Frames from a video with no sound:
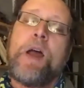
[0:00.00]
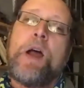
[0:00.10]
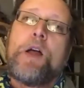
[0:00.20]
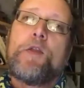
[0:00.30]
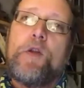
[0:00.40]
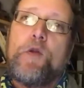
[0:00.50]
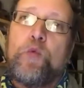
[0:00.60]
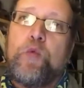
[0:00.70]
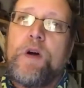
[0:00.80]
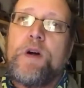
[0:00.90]
that the
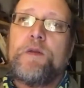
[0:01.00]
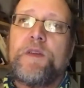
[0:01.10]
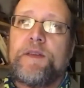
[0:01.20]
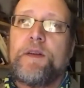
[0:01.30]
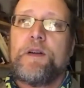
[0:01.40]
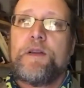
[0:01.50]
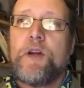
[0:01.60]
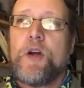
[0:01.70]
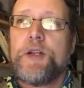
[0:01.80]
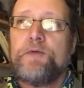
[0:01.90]
world started
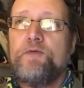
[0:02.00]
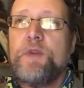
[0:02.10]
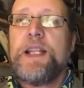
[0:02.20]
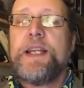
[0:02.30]
going in a really